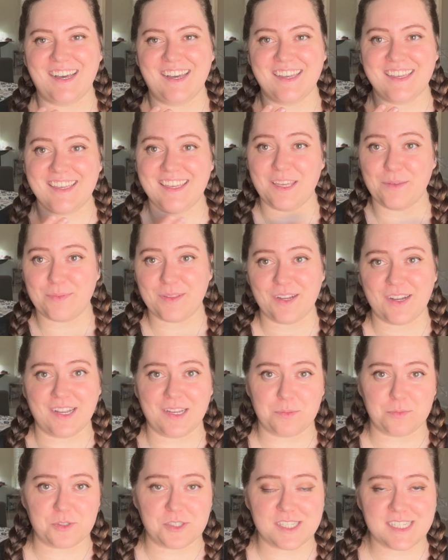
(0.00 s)
keep their
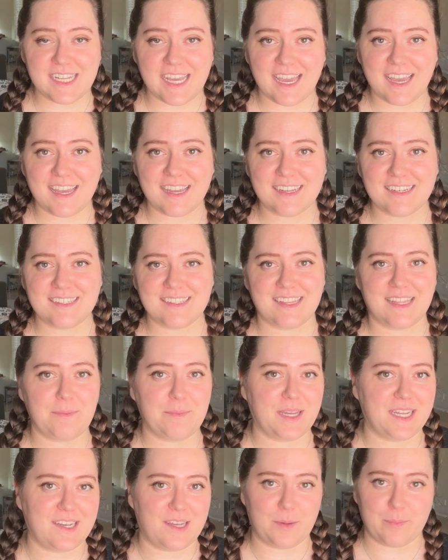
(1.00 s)
animals tagged. They
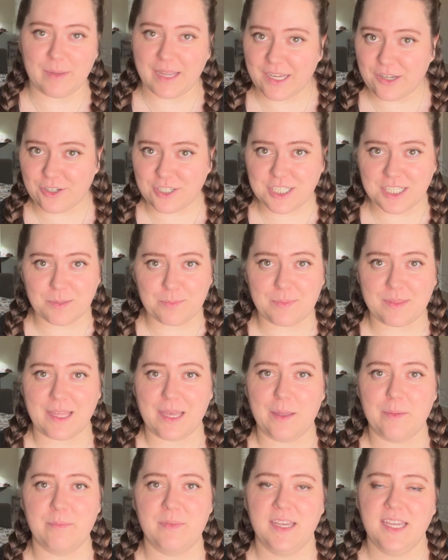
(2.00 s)
might not microchip
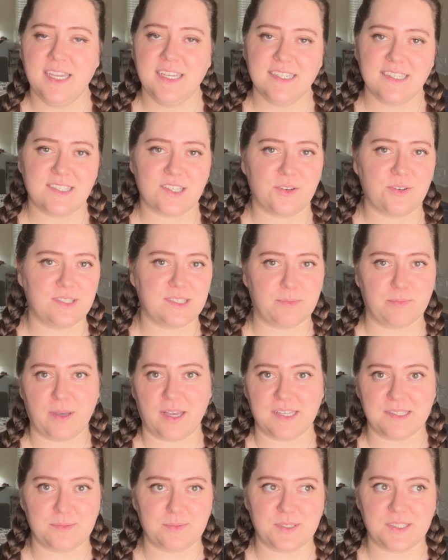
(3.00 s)
them. So it's
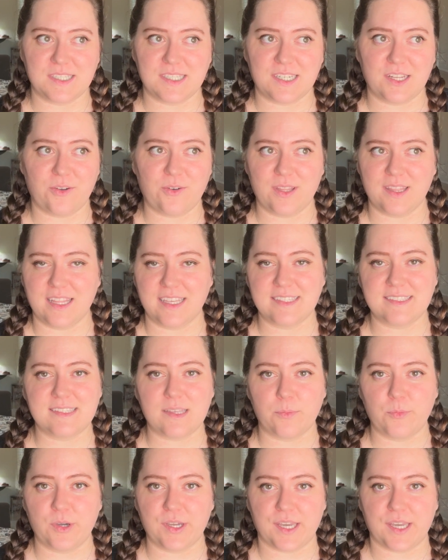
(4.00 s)
impossible to know unless someone